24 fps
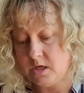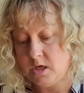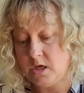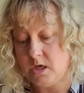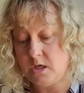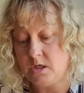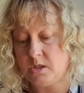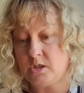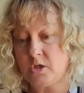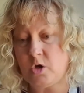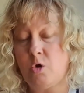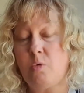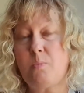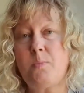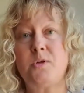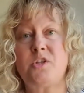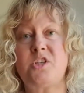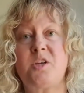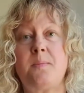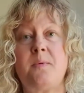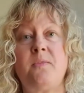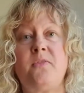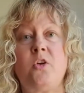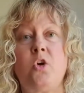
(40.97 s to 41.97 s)
So put
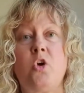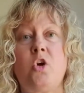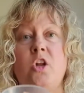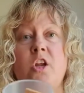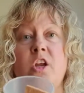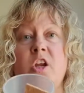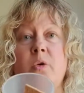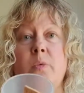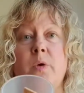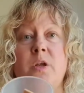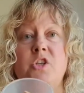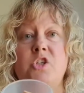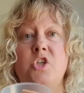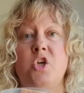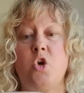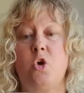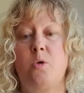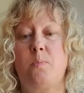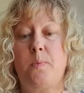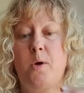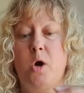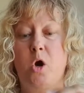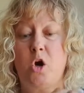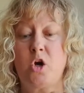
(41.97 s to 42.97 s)
some of your glue into your
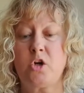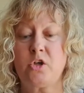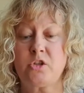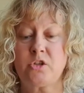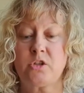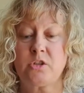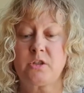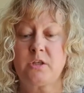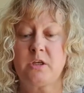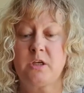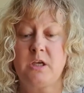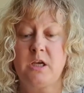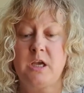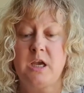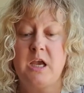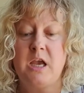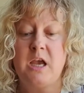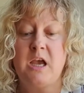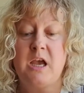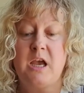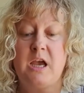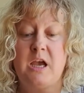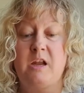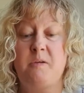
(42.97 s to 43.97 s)
pot
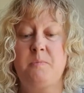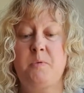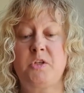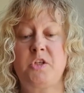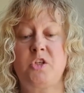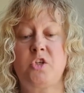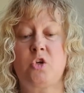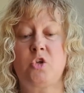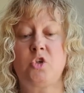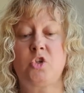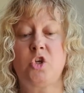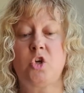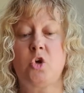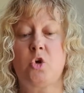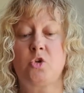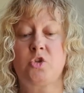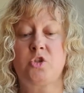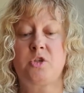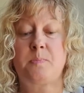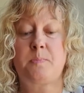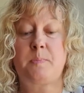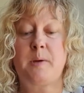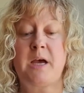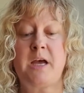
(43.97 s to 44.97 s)
and put it onto your
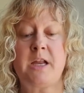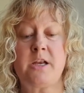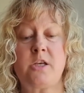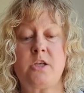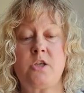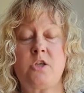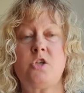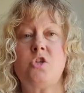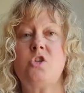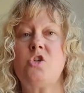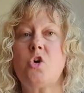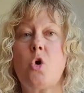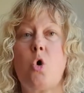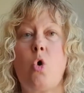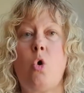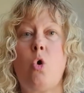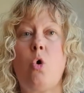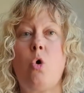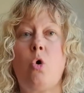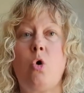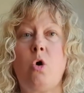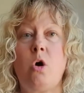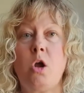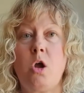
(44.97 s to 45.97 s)
sponge
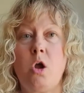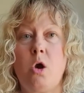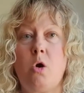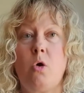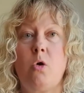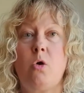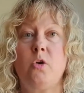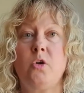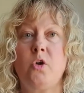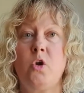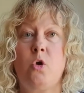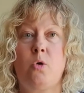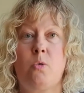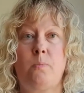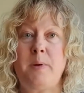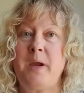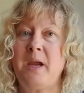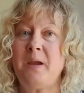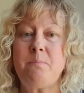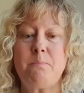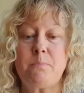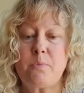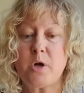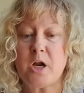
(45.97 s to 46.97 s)
or your
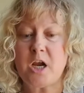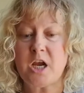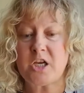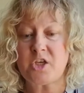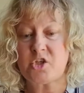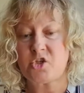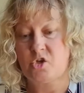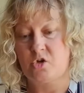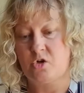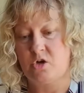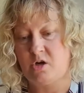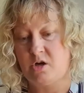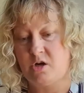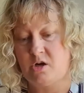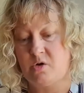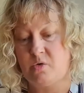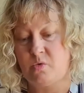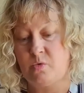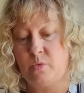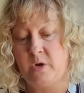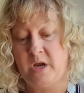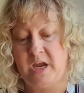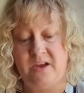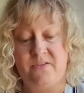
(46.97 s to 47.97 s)
paintbrush or
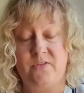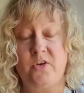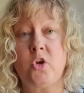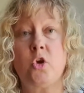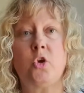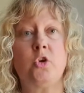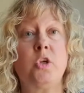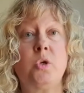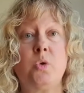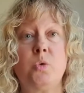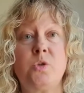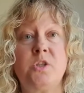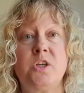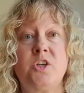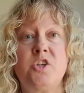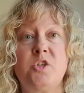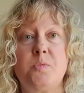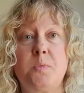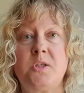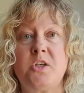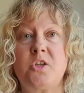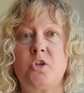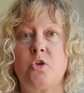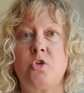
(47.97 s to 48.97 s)
whatever you're using to
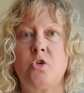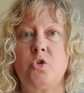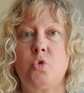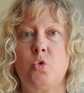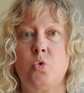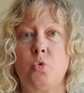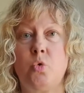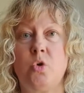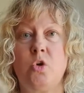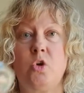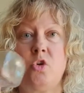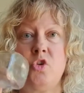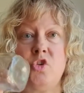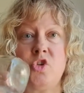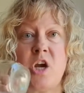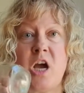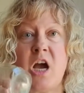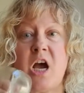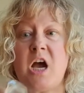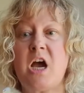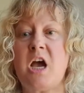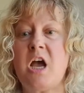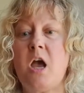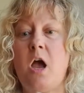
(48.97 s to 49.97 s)
put it onto your
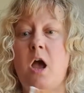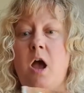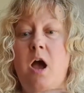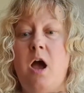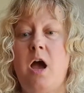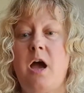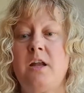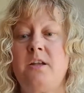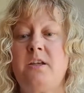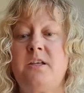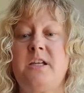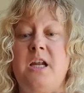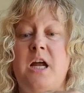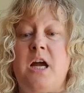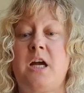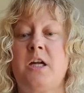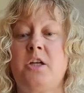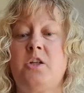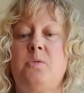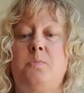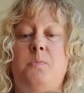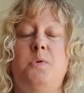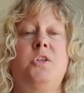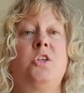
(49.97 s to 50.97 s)
jar, and start
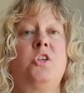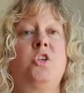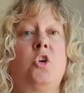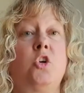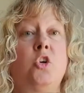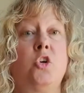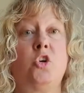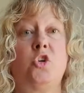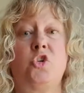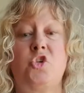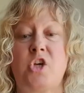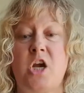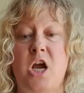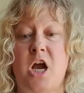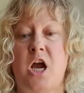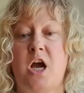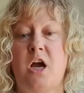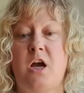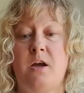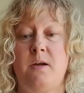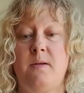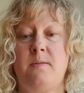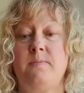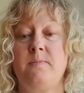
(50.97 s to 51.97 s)
to put it on your
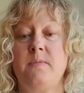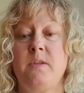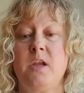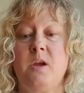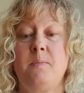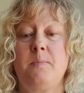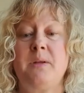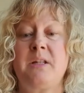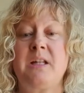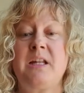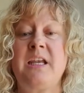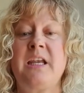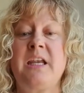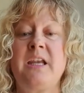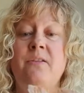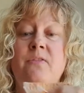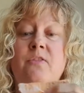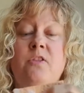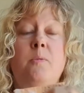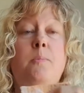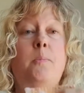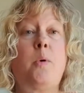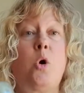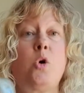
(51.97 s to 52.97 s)
jar, but leave
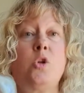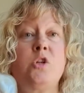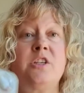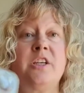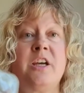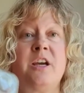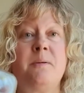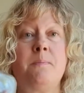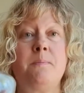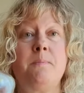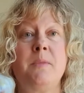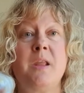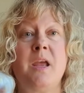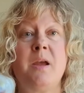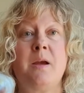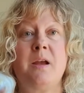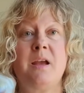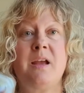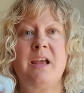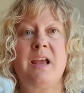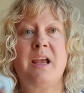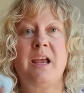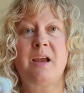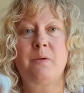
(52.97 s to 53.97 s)
the bottom
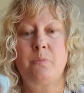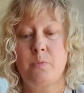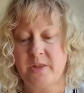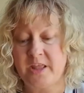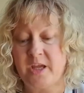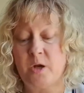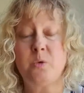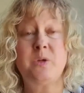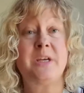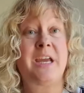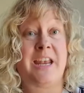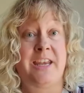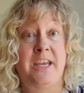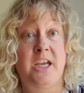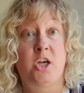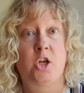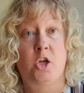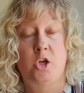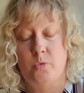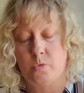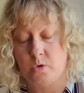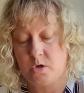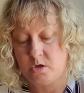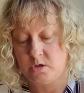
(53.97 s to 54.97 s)
without any
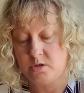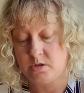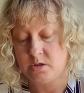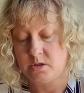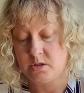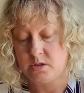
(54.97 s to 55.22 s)
glue on.